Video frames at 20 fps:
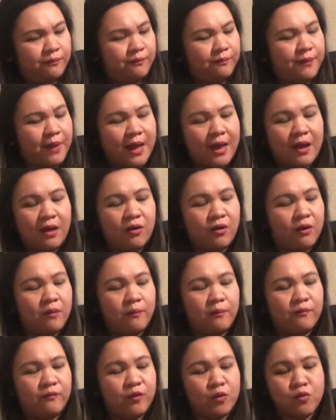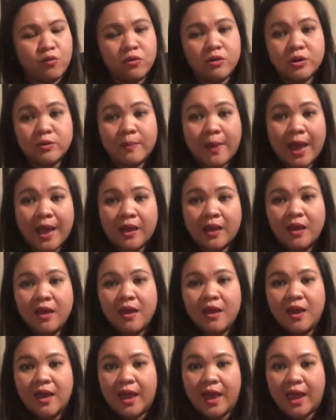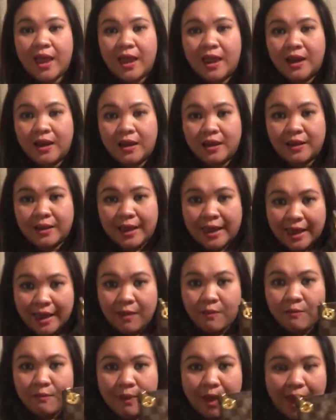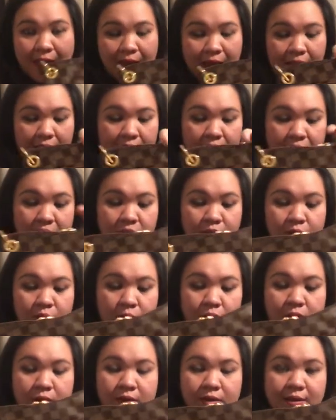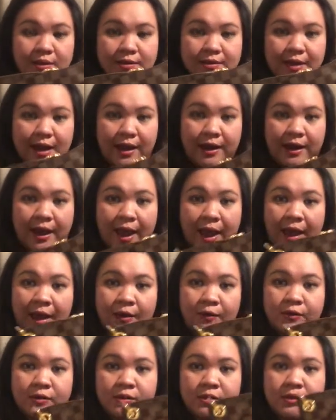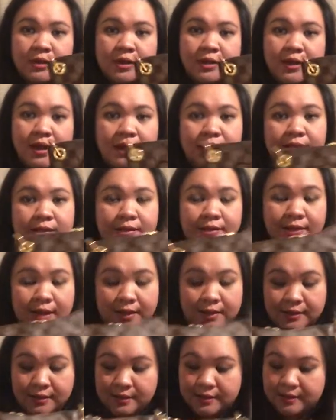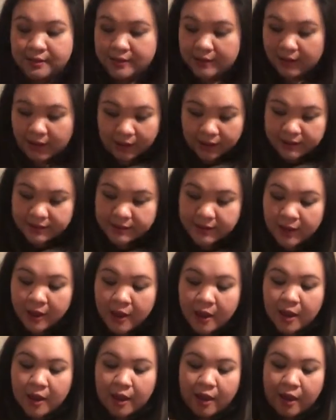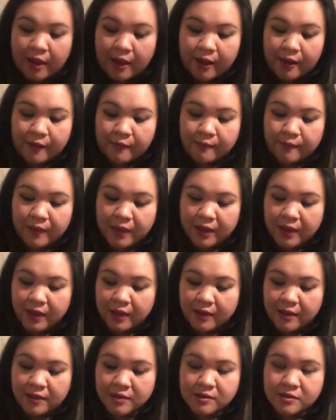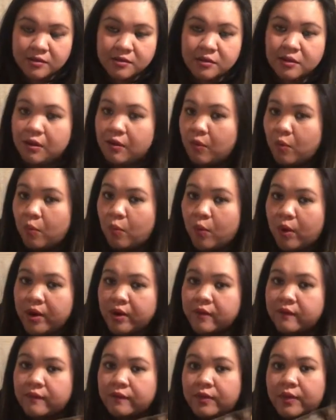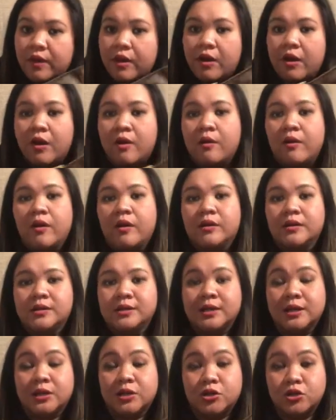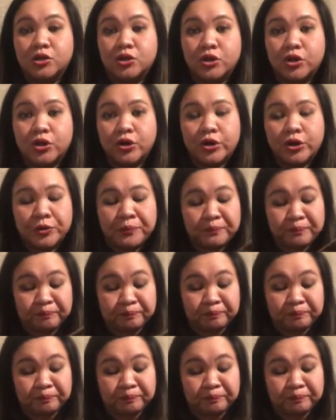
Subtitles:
about a few years back, and it came back into the design house in 1996. It is one of their signature